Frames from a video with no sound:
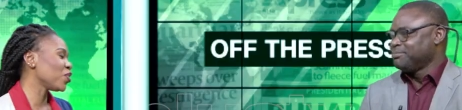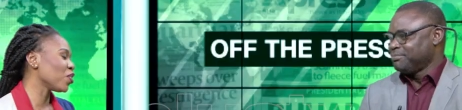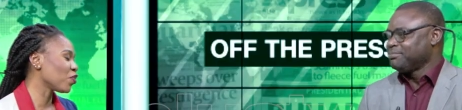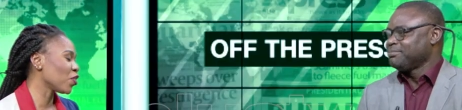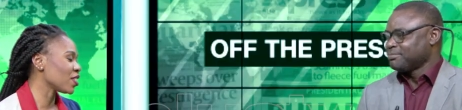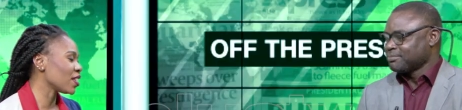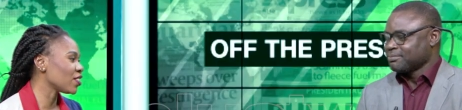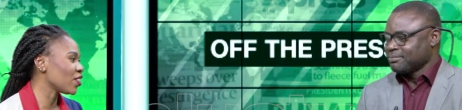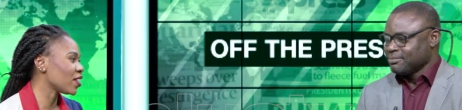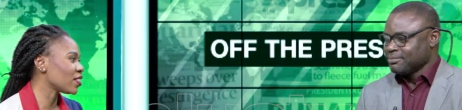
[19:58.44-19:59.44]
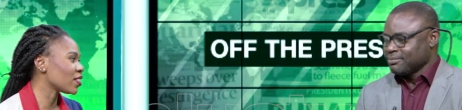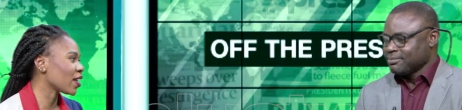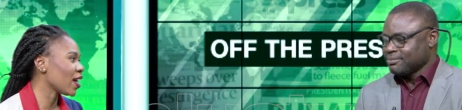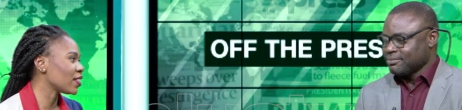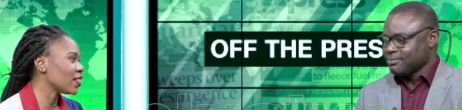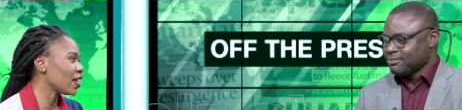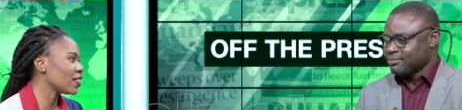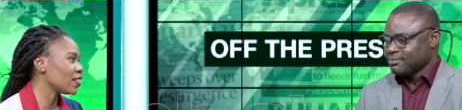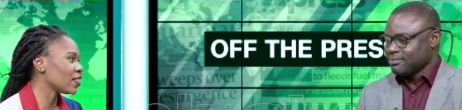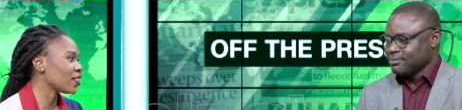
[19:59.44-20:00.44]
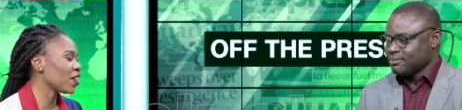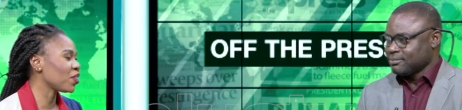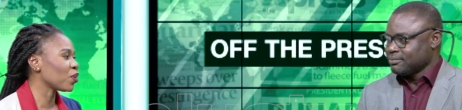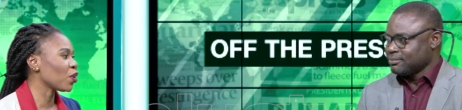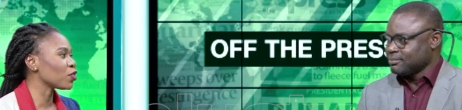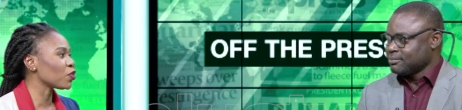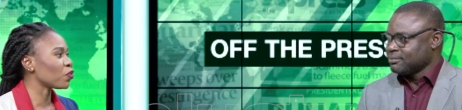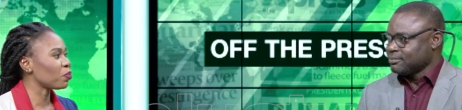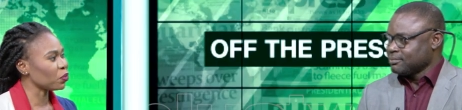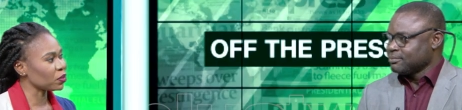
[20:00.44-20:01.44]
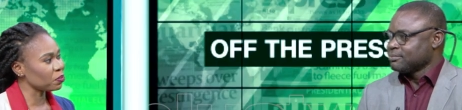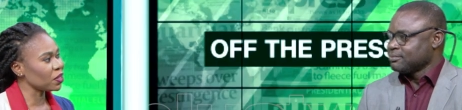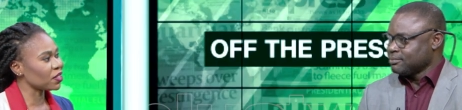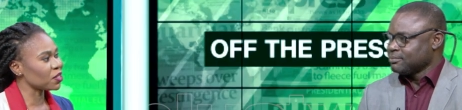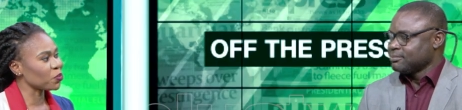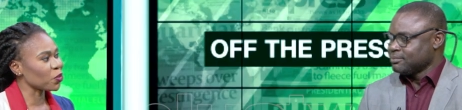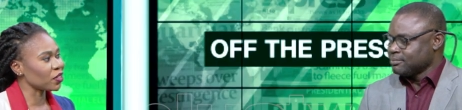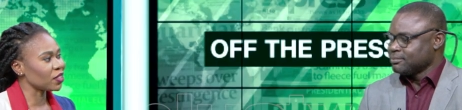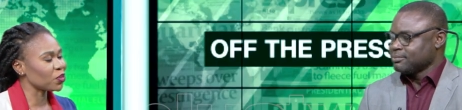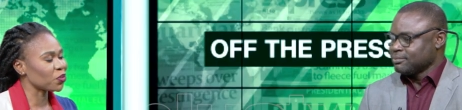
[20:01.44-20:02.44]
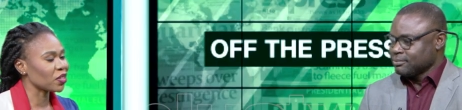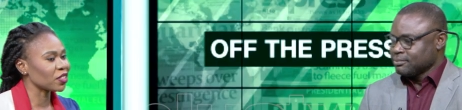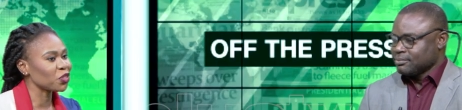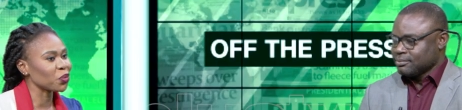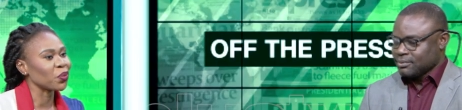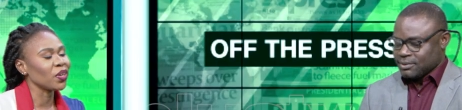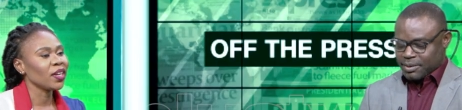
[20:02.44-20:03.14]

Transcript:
Speaker 1: you, of course, our senior editor, Kayode Ladeinde, thank you also for being with me this morning to run the show. It's